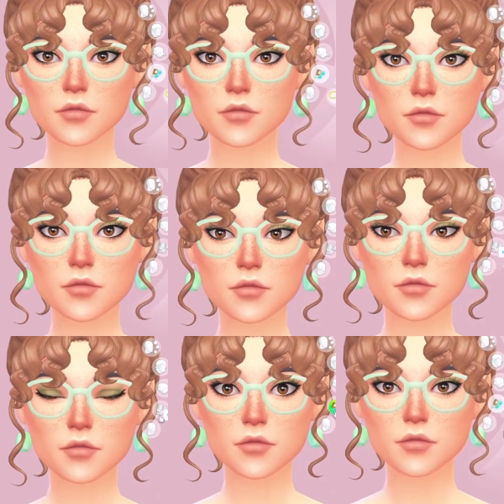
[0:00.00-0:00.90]

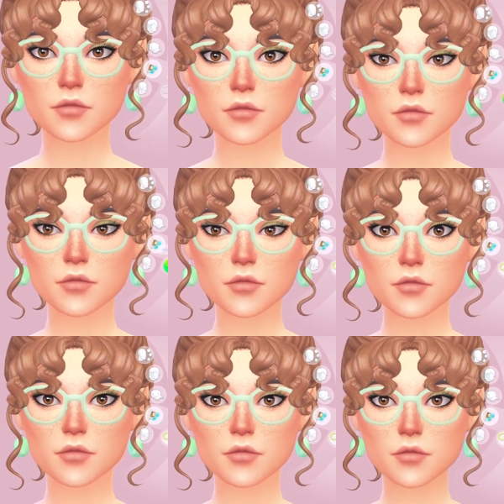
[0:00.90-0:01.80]

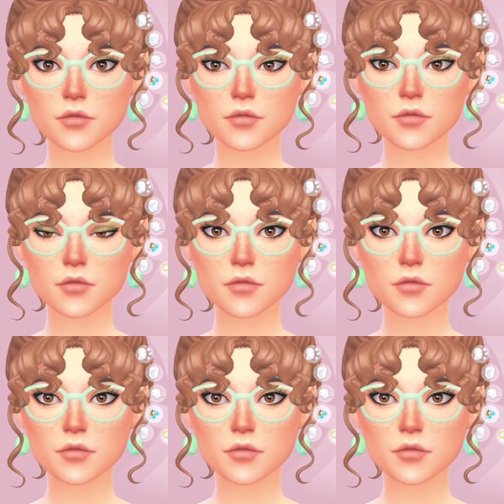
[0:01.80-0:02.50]
[no speech]